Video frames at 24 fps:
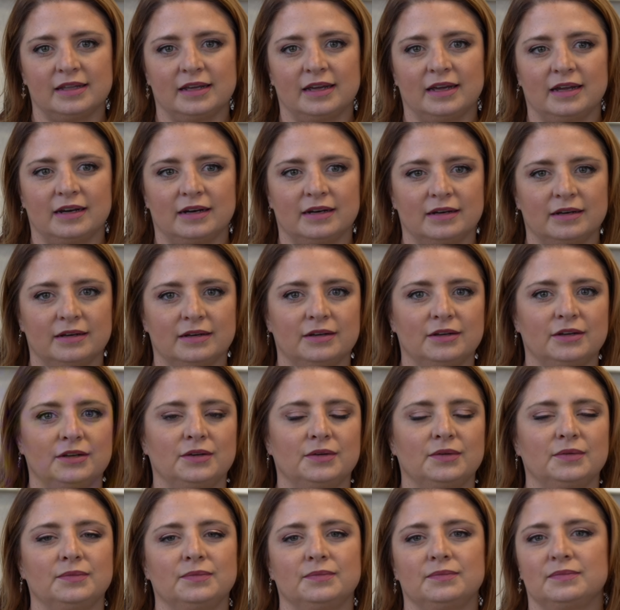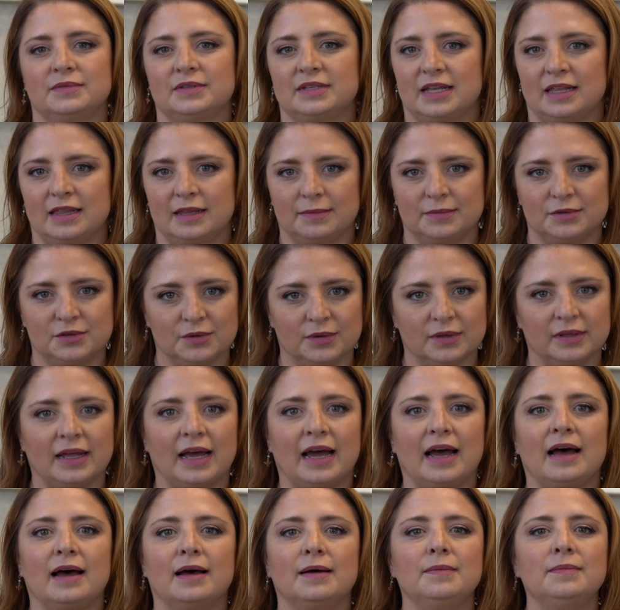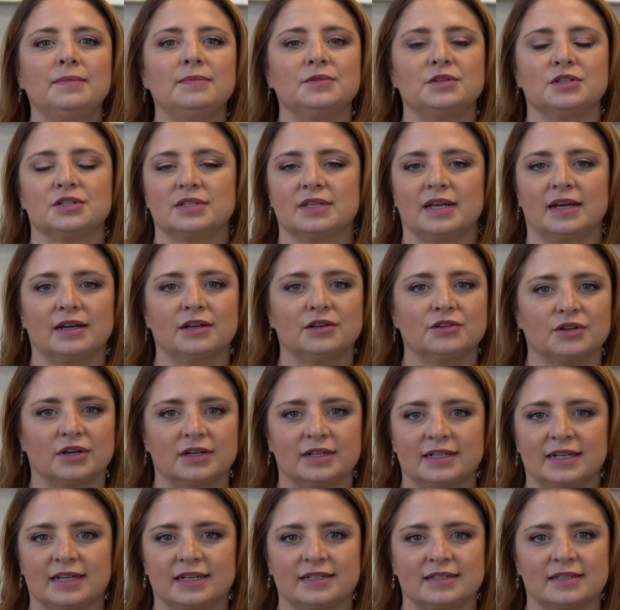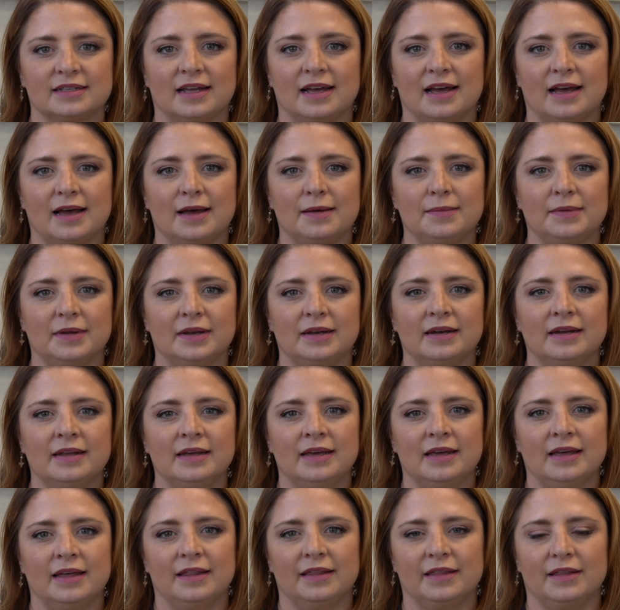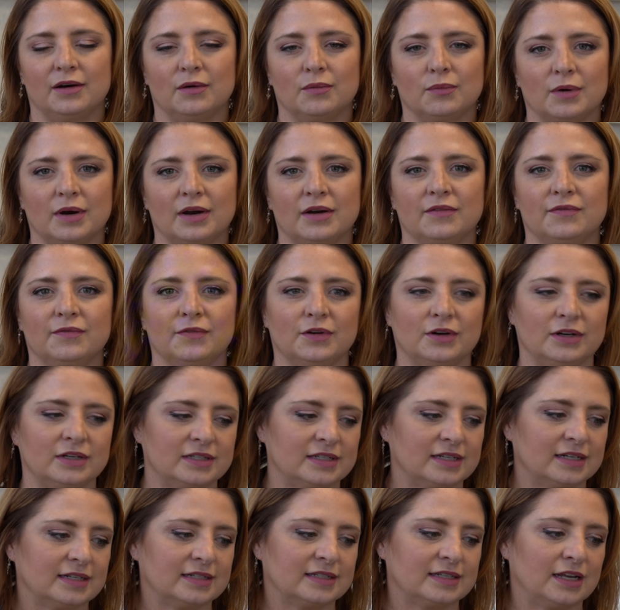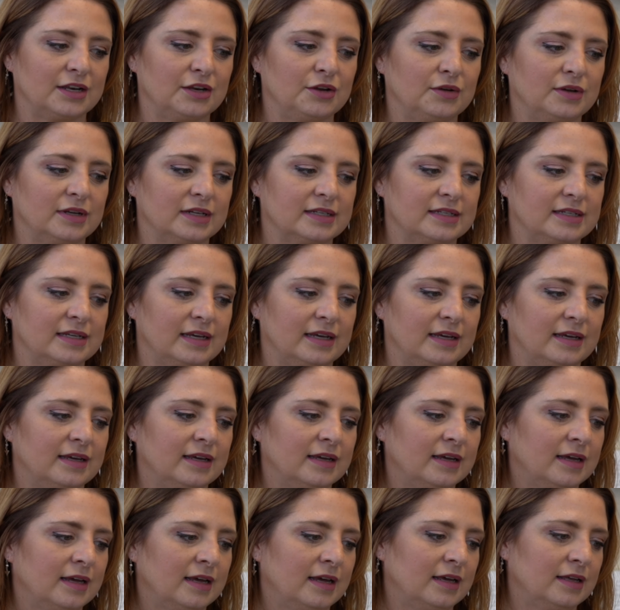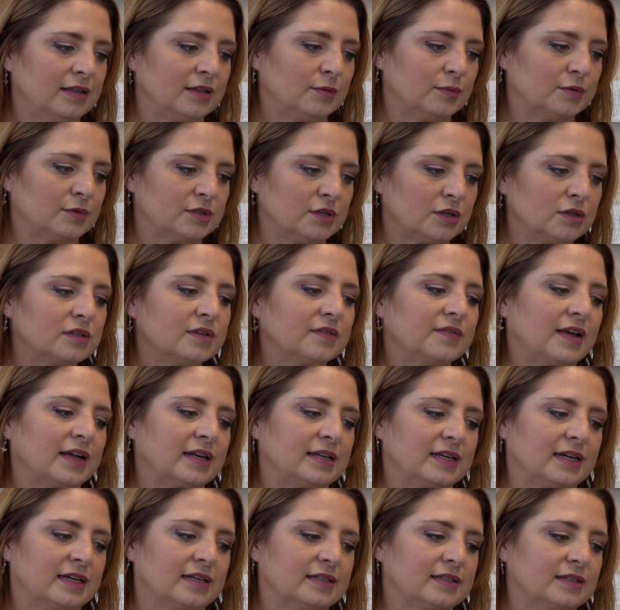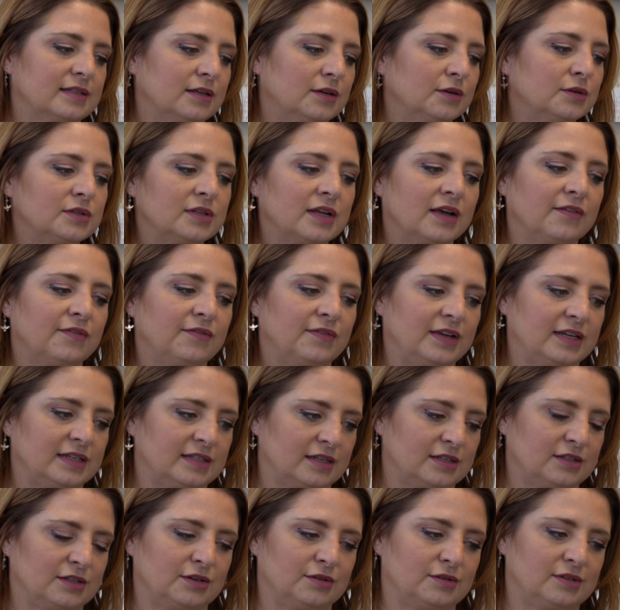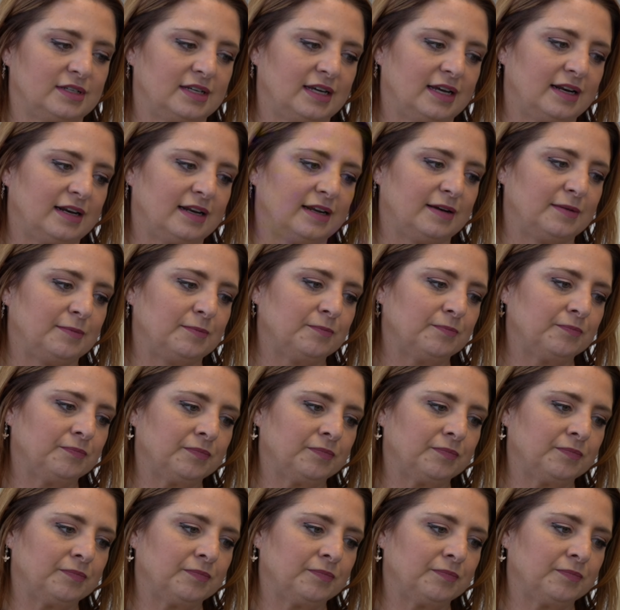Then you send them to a lab, just like a drug test lab, and they'll run a forensics and you can see the results of that test. Those have fees associated.